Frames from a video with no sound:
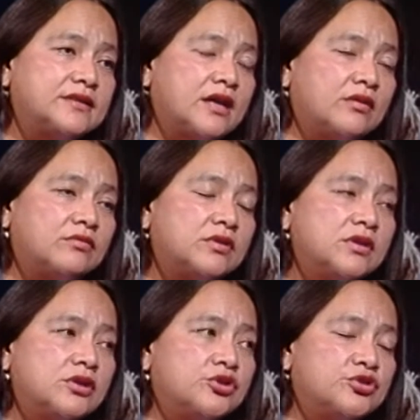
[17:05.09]
down
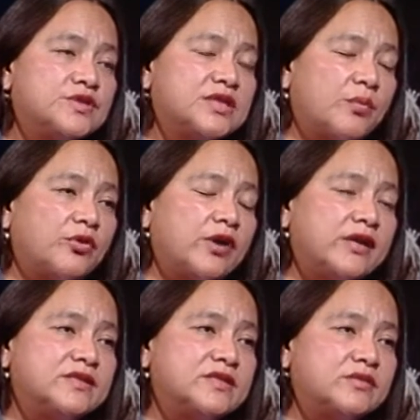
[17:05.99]
to
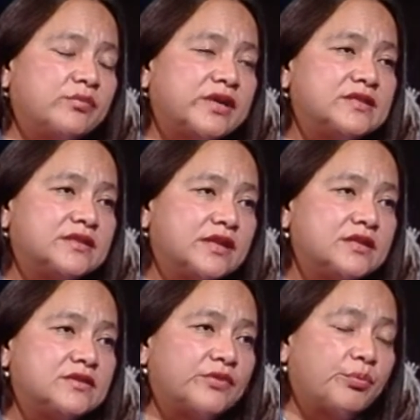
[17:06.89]
summarize my
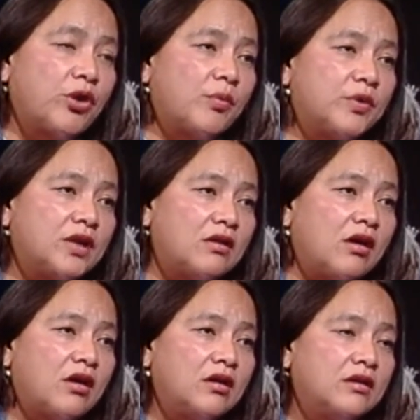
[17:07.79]
studies for property
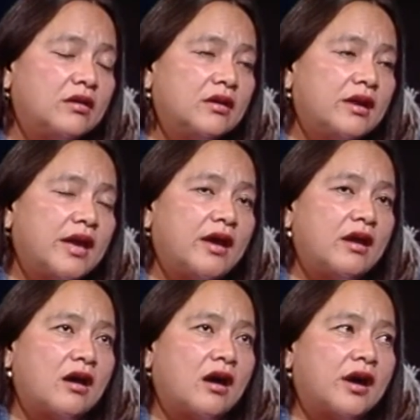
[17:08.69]
law.
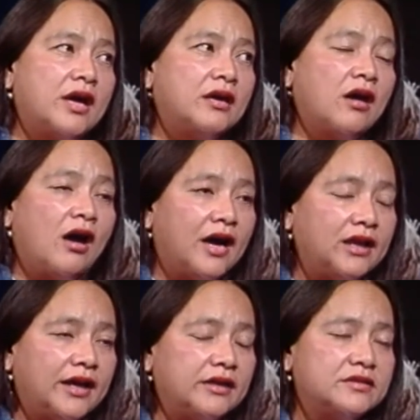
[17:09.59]
And I
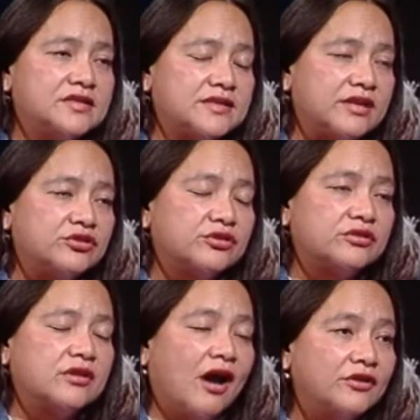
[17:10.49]
highlighted,
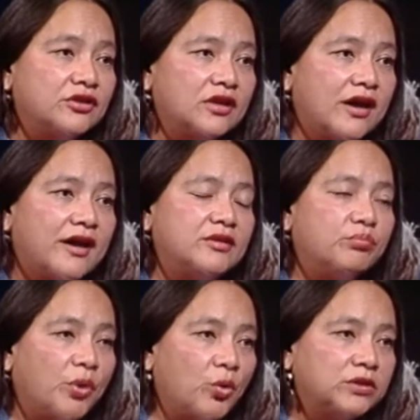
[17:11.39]
centered, underlined,
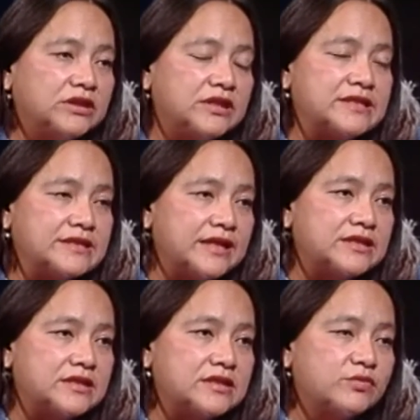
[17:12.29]
bolded a
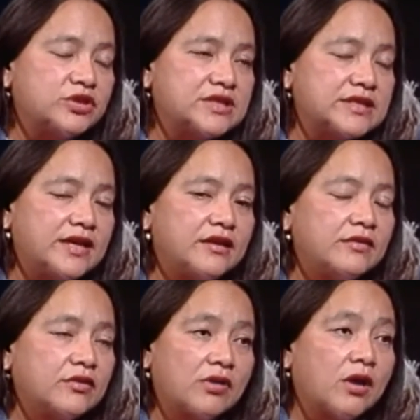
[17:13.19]
sentence which said,
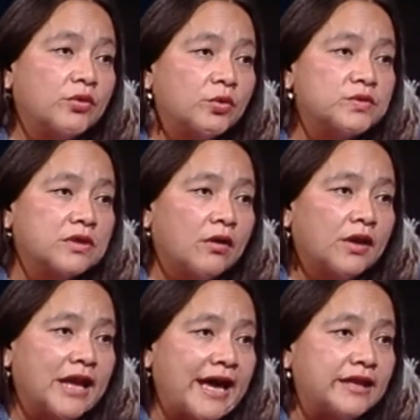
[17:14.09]
the Crown owns all the
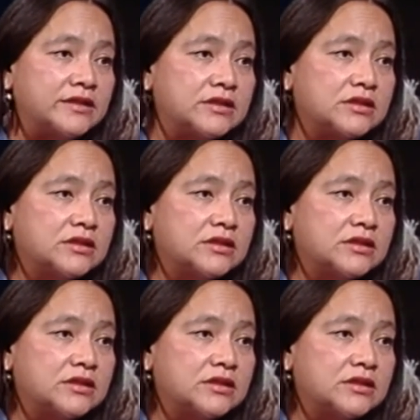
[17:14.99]
land.